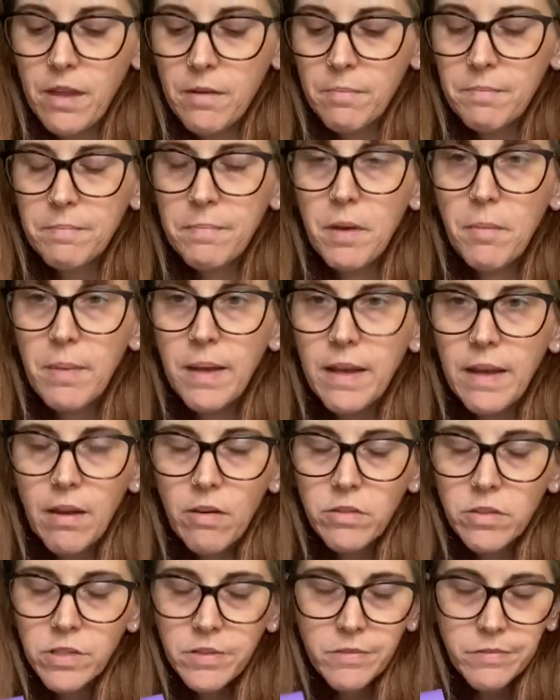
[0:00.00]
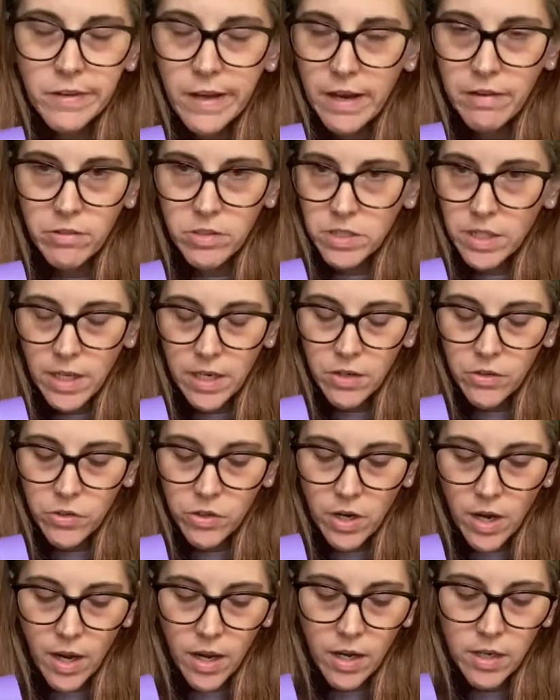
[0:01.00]
Maybe count to 5 or 10 in your
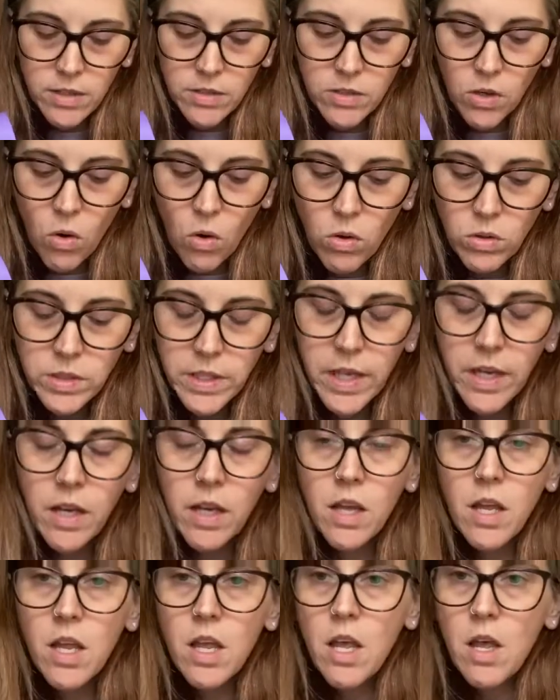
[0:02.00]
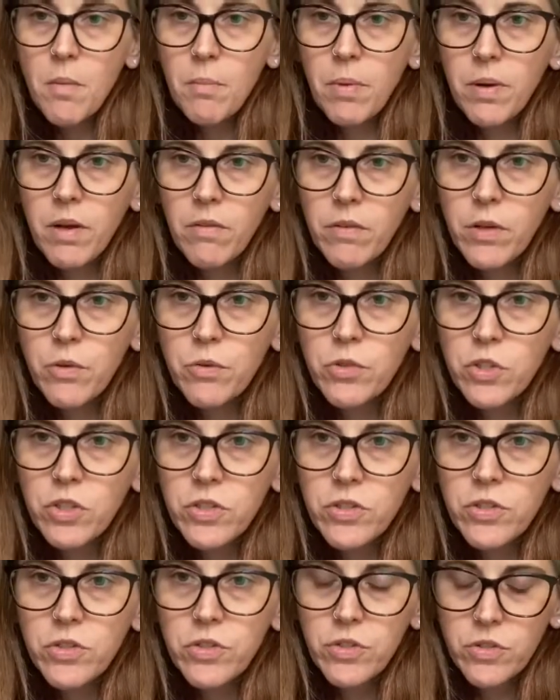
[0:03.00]
head to hold it. But if you
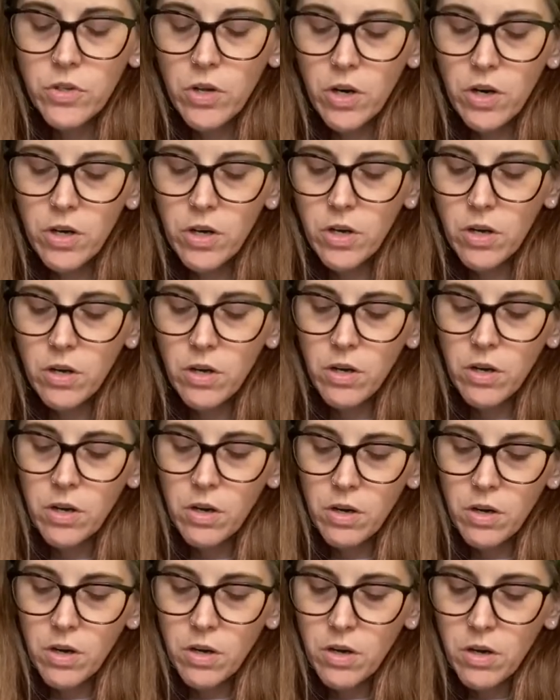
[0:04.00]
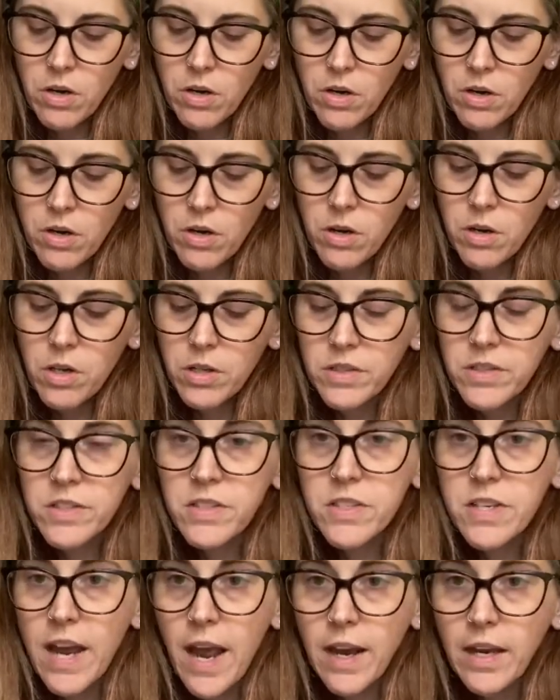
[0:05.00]
just start
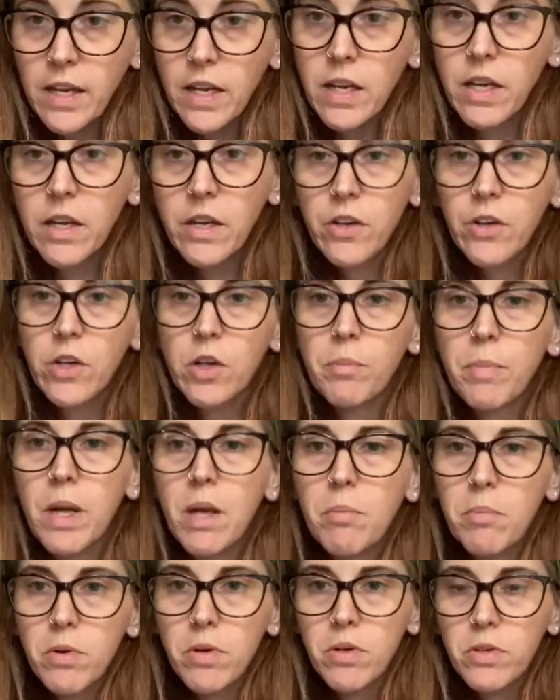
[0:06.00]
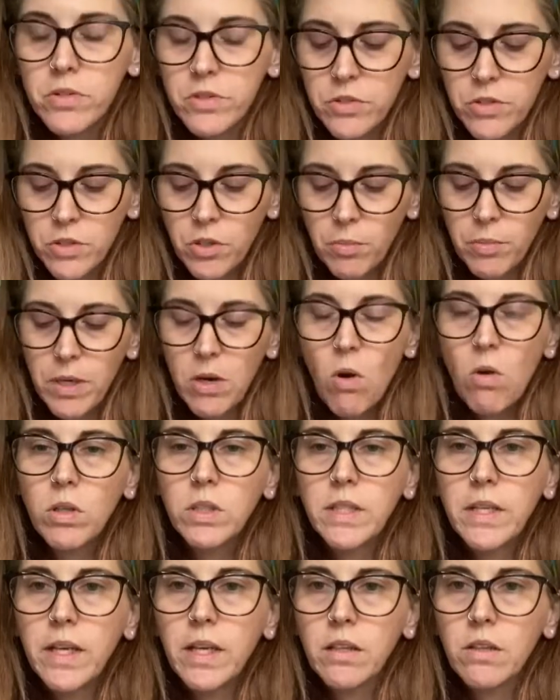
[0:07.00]
stacking your papers, you'll be
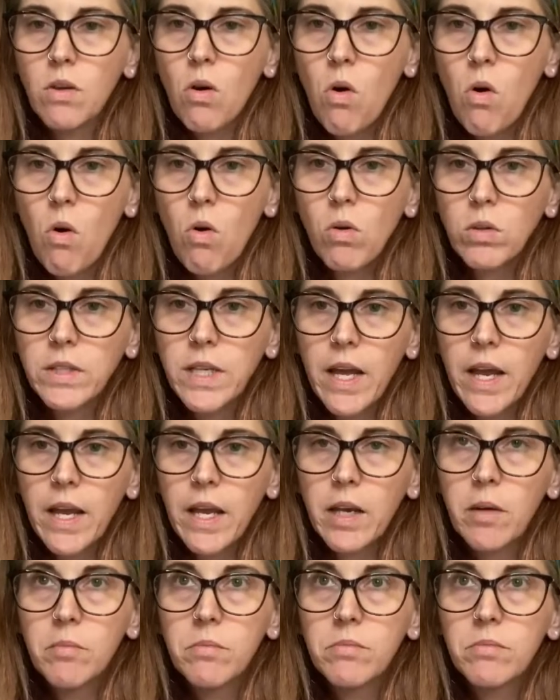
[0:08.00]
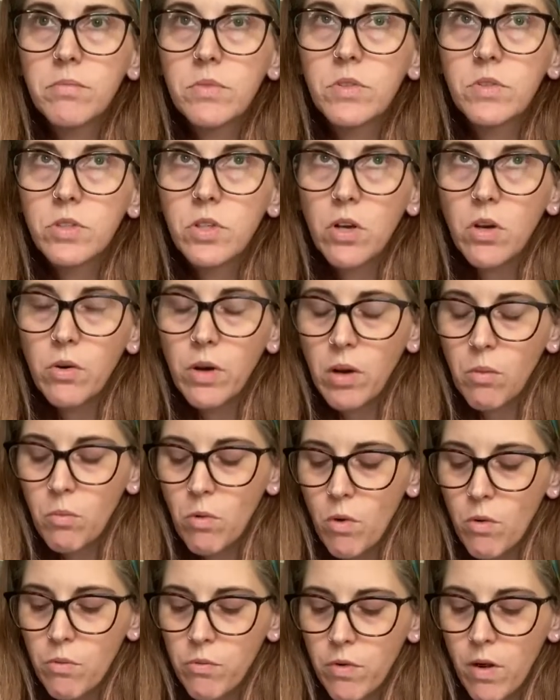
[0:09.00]
holding it the whole time, so it
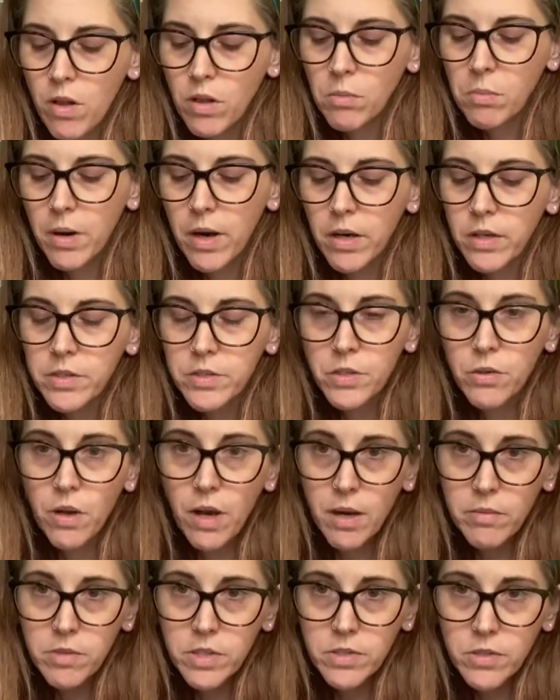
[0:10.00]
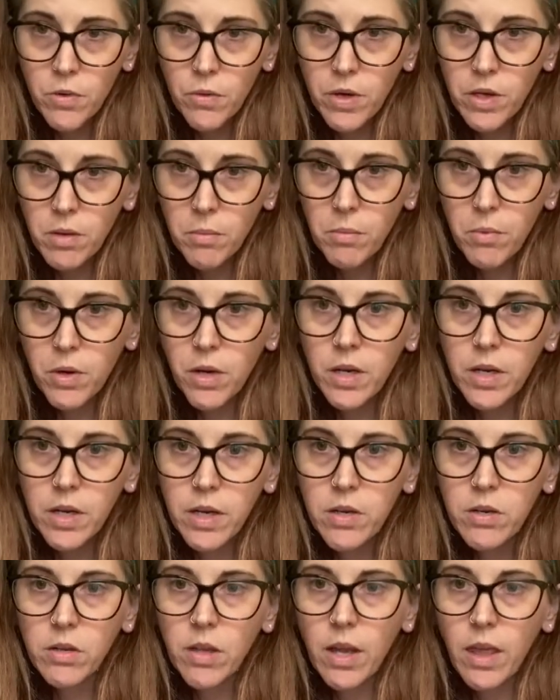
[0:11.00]
won't fall apart. So I'm just going to put it
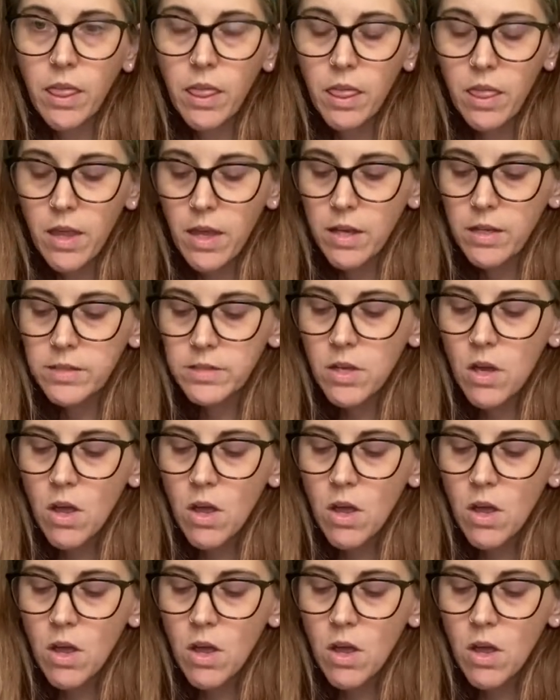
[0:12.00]
here like this,